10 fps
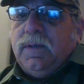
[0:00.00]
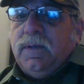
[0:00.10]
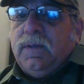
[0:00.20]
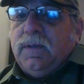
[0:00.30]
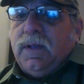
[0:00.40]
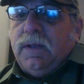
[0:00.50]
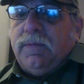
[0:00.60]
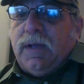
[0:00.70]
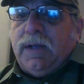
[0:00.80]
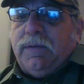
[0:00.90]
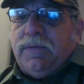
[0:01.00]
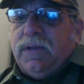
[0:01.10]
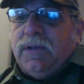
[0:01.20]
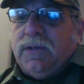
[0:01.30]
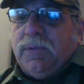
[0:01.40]
I've seen some things
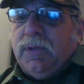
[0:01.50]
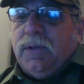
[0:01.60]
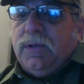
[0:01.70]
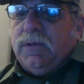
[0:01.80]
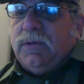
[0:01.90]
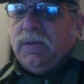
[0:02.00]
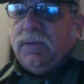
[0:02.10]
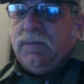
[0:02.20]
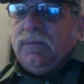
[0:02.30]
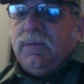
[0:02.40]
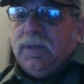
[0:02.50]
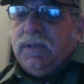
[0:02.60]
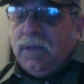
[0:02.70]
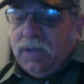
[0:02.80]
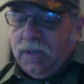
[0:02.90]
that have